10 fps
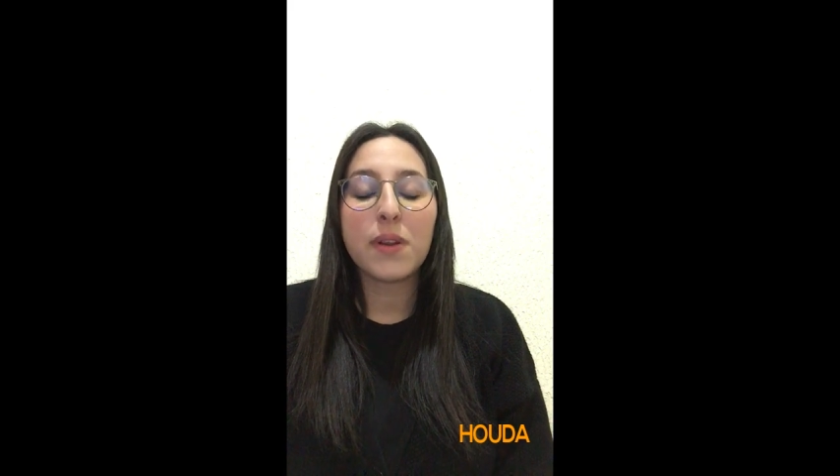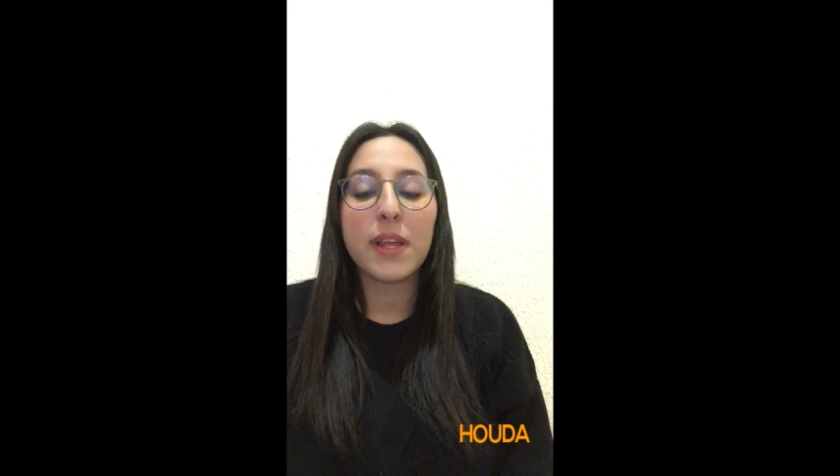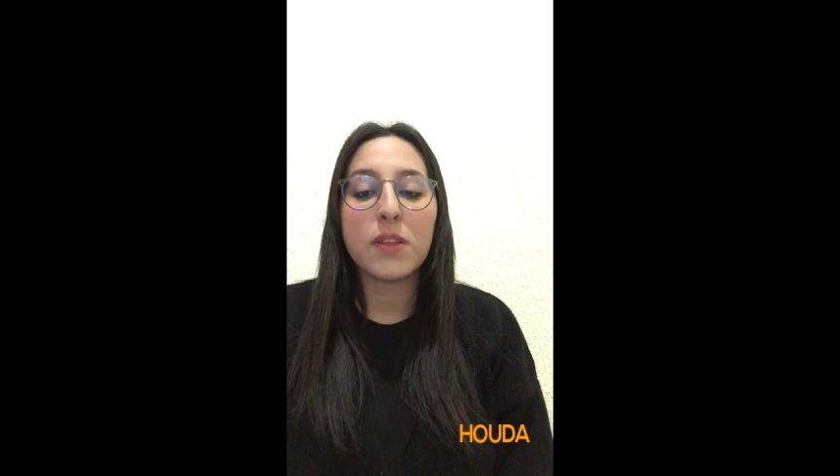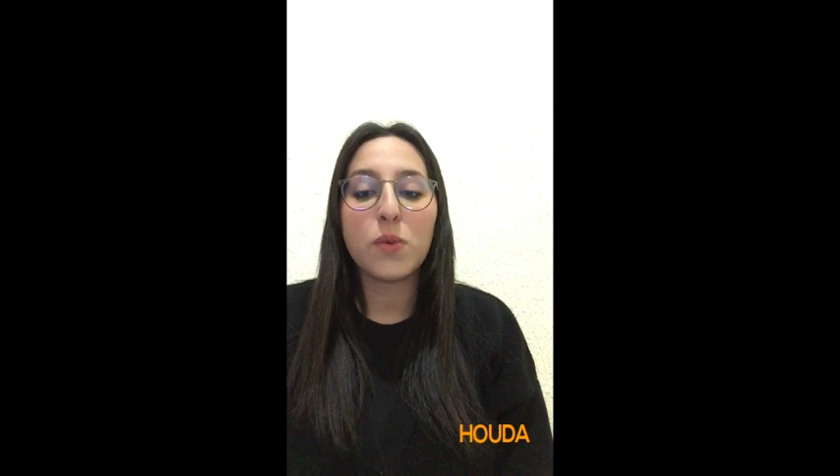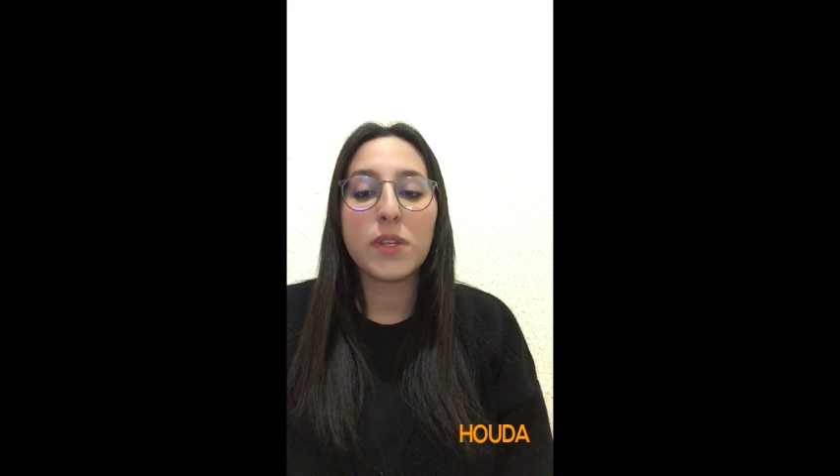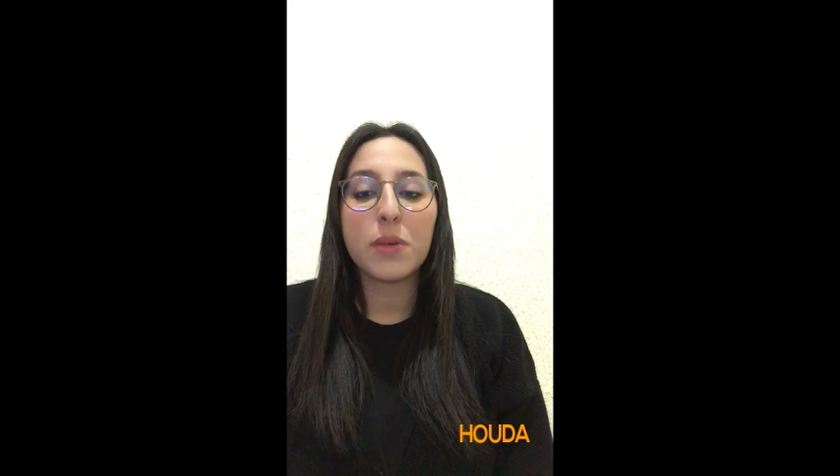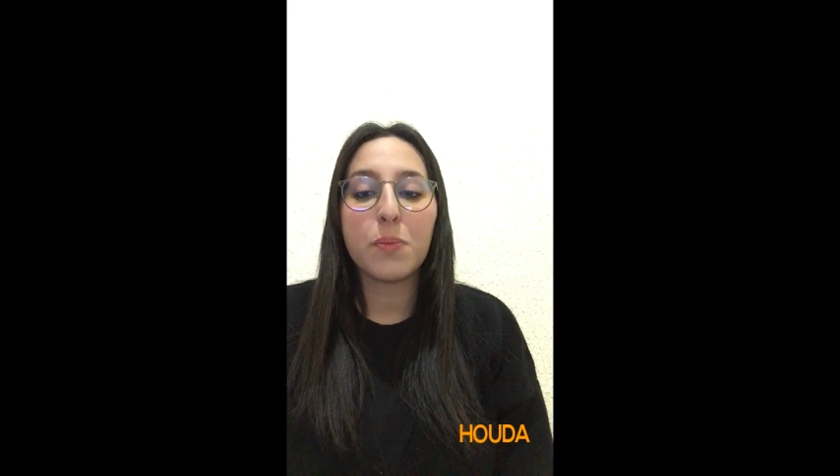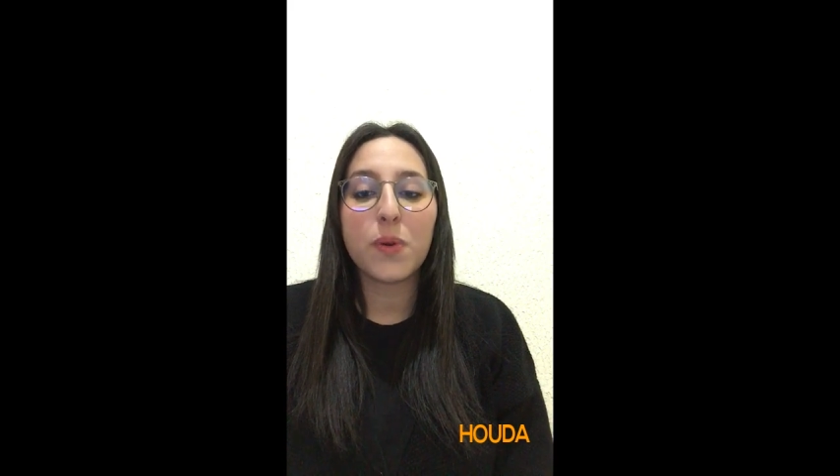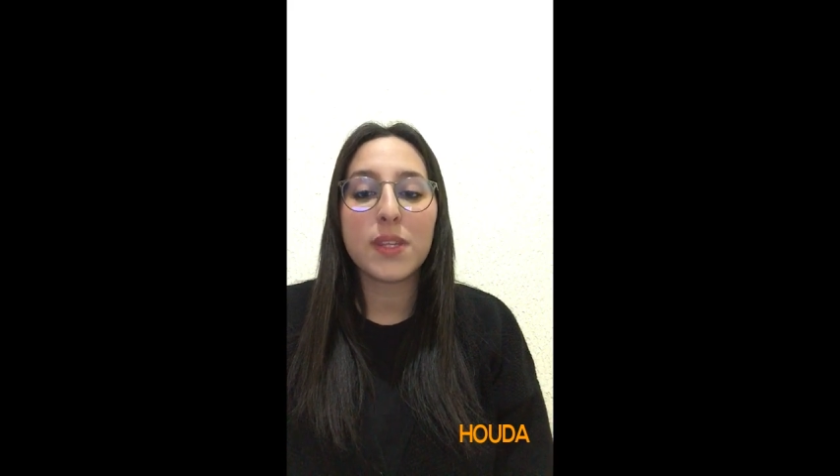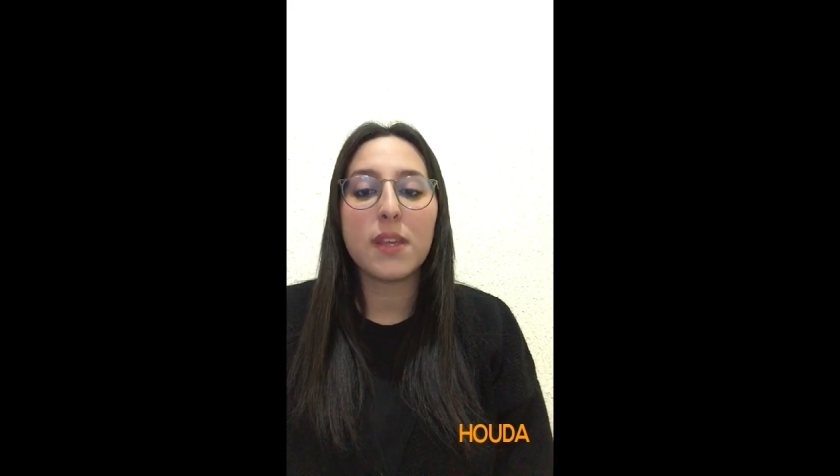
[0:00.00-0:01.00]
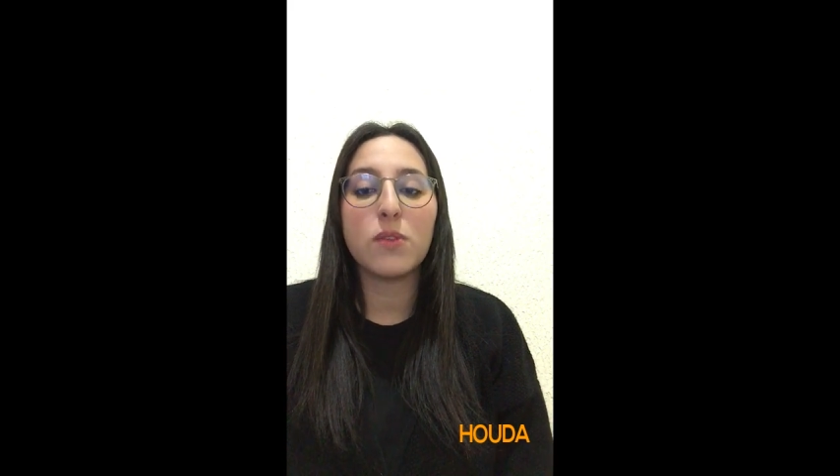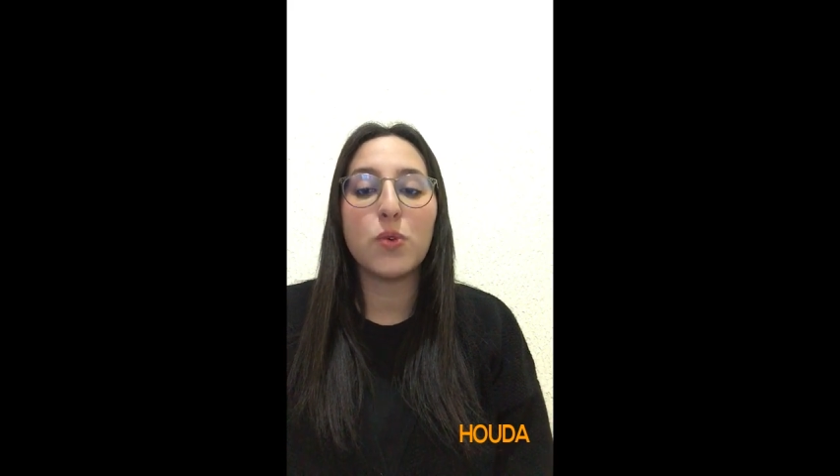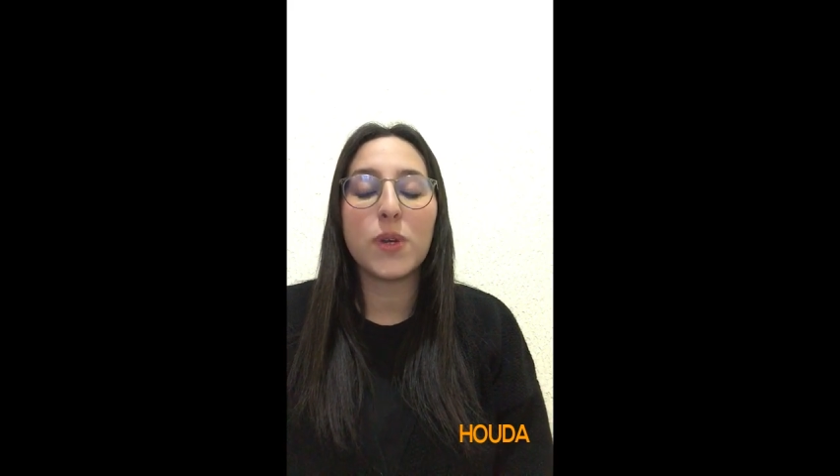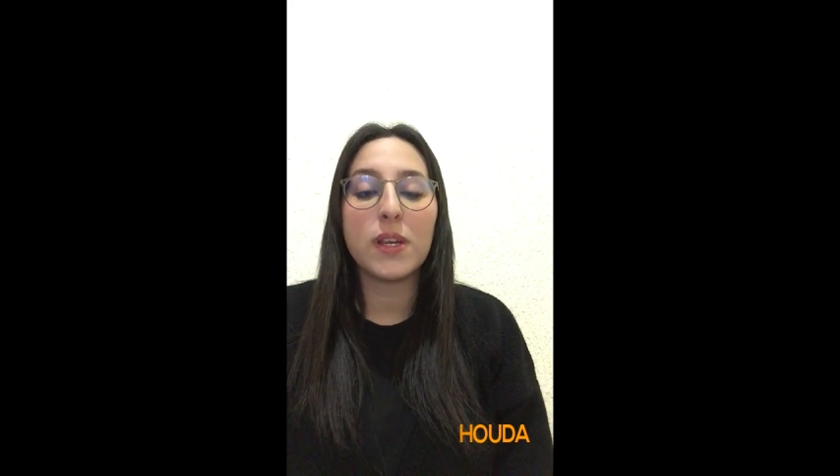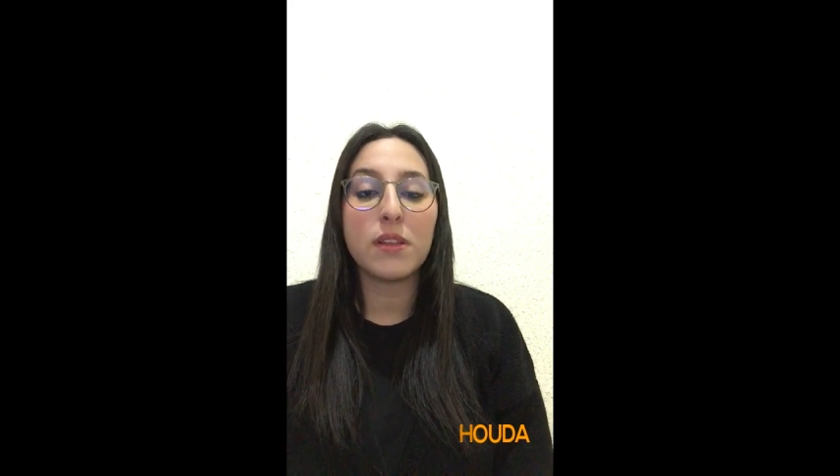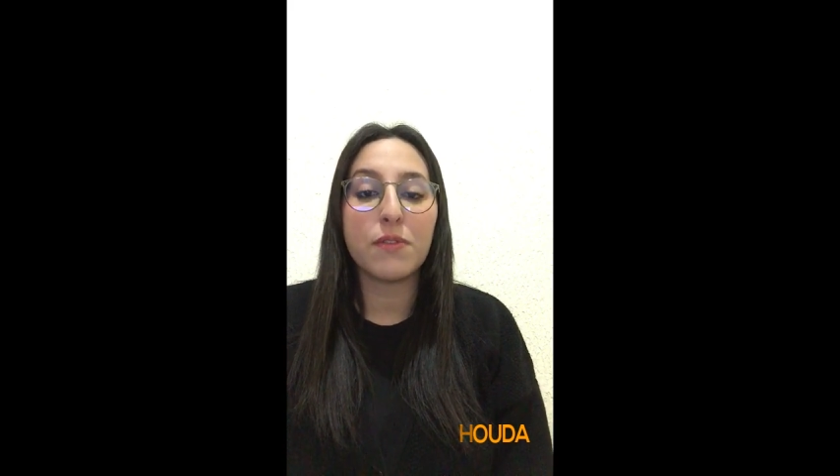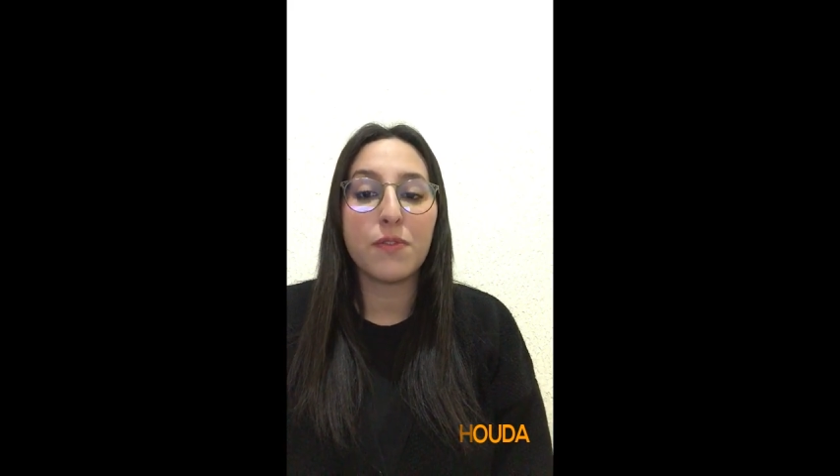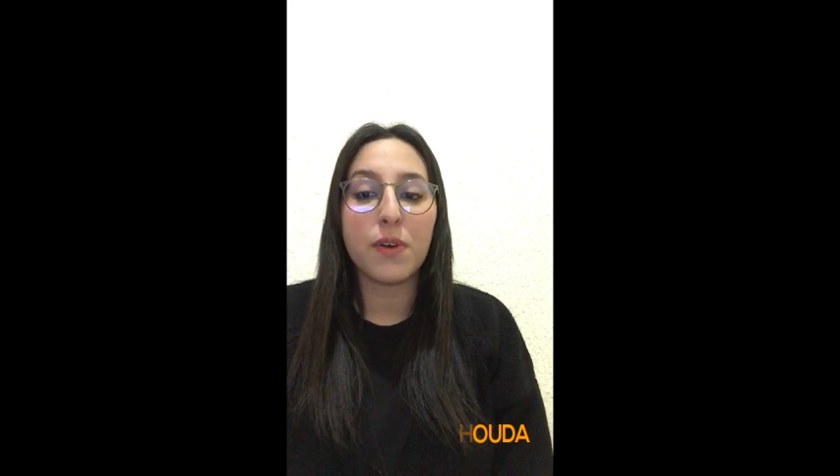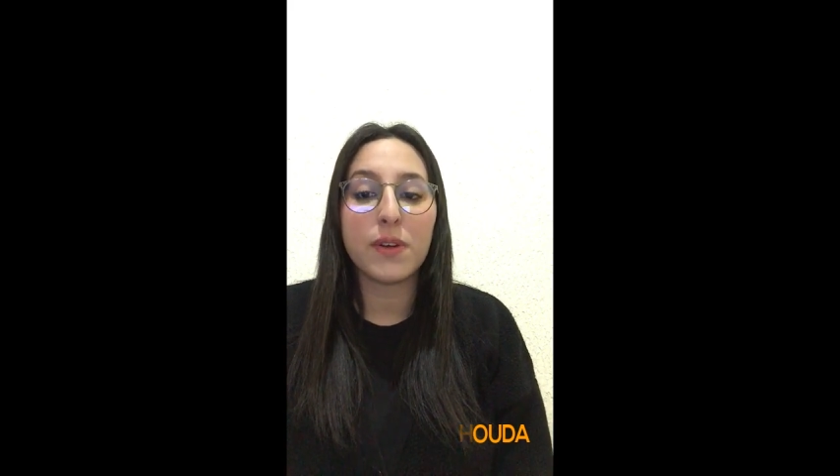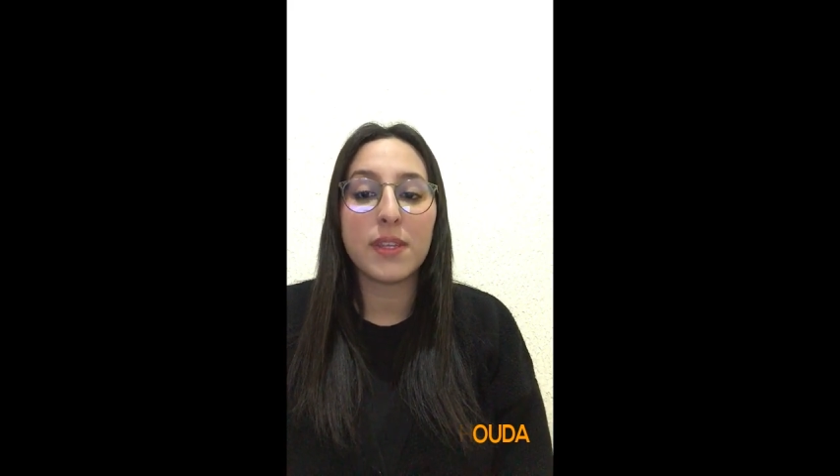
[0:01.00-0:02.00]
than 30% during the
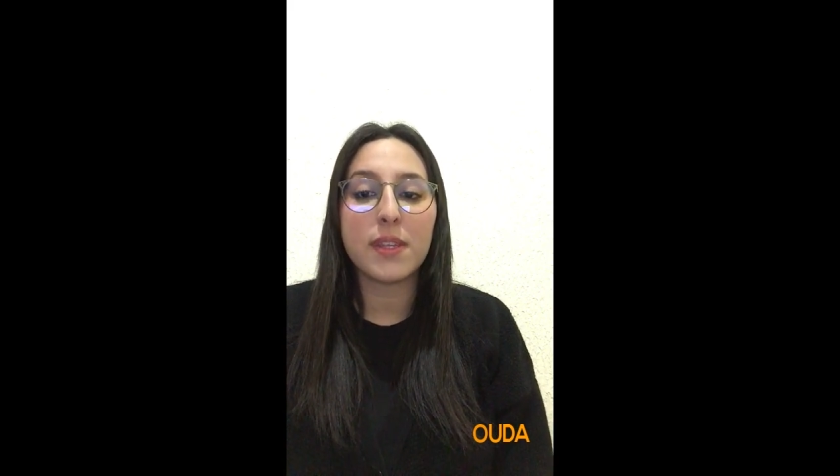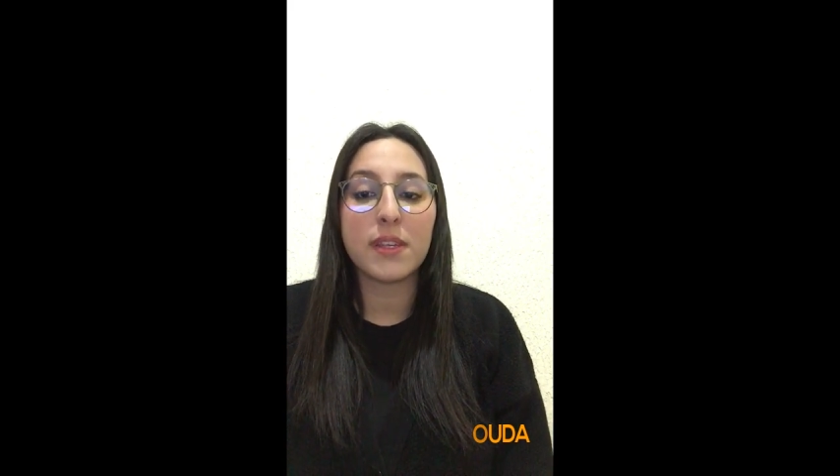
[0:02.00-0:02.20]
first